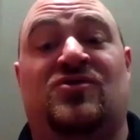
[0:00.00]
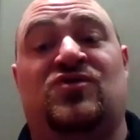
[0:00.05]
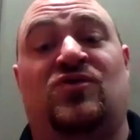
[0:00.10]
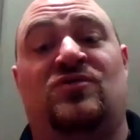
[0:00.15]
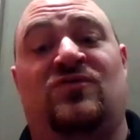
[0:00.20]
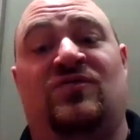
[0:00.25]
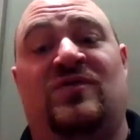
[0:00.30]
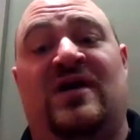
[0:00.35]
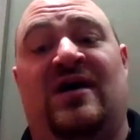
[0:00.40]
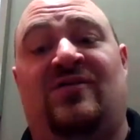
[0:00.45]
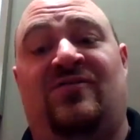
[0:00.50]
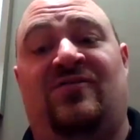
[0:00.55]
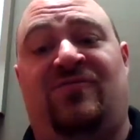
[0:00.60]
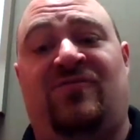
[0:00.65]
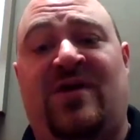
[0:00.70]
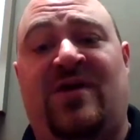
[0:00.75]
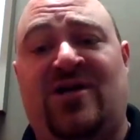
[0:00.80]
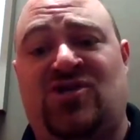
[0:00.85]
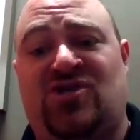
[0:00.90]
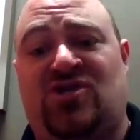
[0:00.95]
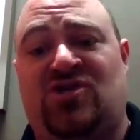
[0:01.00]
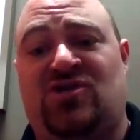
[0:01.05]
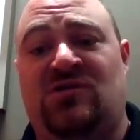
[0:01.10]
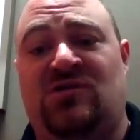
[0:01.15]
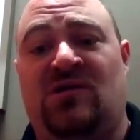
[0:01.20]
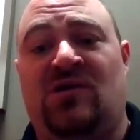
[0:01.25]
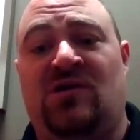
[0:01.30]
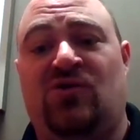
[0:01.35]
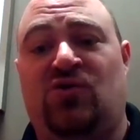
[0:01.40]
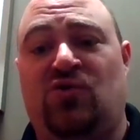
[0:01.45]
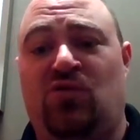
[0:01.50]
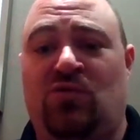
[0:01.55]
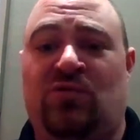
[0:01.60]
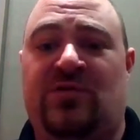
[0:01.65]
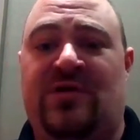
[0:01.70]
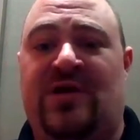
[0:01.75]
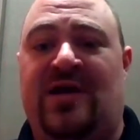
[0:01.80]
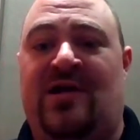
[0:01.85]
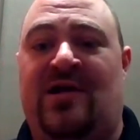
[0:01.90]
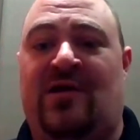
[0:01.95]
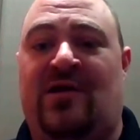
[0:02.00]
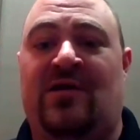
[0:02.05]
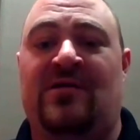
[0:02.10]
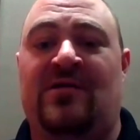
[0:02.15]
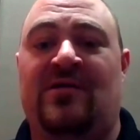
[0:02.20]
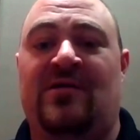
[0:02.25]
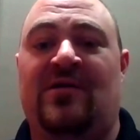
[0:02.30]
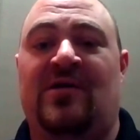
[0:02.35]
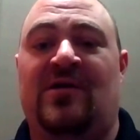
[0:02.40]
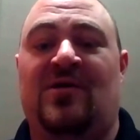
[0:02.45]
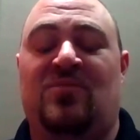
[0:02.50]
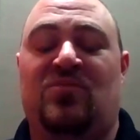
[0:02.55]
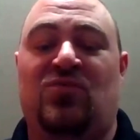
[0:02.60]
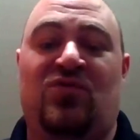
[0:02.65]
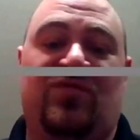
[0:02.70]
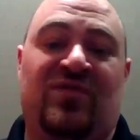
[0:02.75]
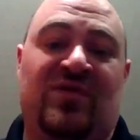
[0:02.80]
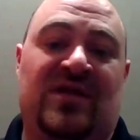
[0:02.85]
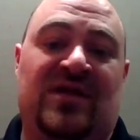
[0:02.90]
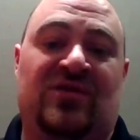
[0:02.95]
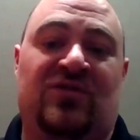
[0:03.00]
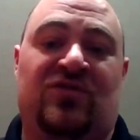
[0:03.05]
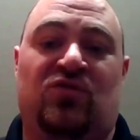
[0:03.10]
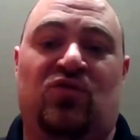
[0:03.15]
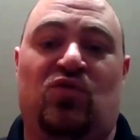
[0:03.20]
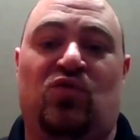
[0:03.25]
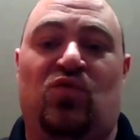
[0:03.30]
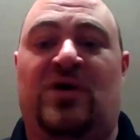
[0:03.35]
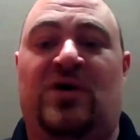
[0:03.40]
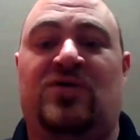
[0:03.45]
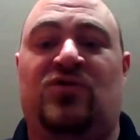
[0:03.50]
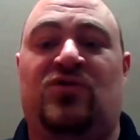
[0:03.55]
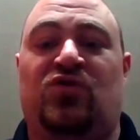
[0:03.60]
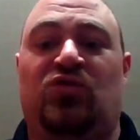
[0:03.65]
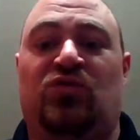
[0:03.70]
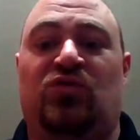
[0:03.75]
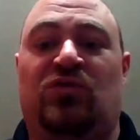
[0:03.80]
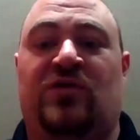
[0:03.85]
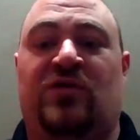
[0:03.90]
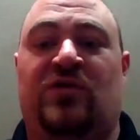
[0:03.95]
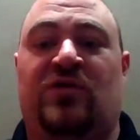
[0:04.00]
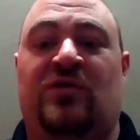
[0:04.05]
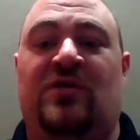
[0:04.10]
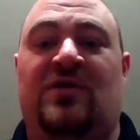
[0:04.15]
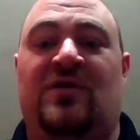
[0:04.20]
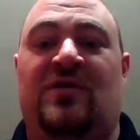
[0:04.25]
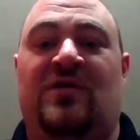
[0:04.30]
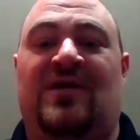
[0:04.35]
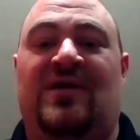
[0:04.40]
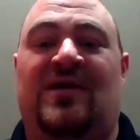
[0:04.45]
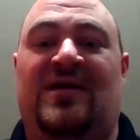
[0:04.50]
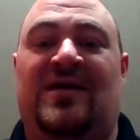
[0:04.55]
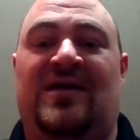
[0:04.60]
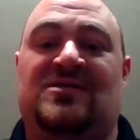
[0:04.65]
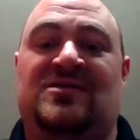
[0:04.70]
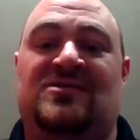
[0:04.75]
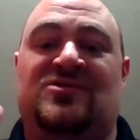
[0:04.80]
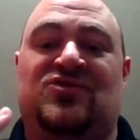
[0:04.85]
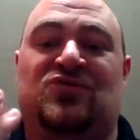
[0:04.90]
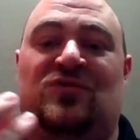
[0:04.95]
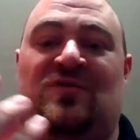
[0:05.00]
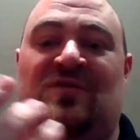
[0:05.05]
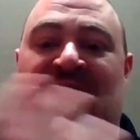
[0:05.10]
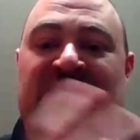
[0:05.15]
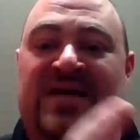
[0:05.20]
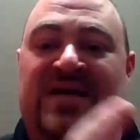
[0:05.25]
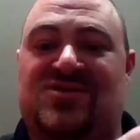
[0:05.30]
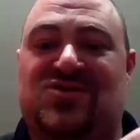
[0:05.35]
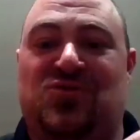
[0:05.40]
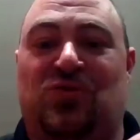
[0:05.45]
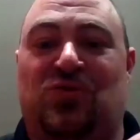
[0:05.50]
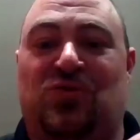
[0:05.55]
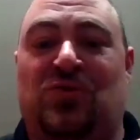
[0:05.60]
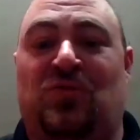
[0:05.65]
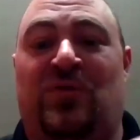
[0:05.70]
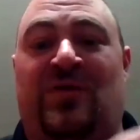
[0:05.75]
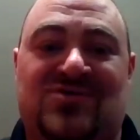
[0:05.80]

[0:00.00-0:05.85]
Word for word: So you've got fresh, cooler air moving in through one cooler into the next cooler.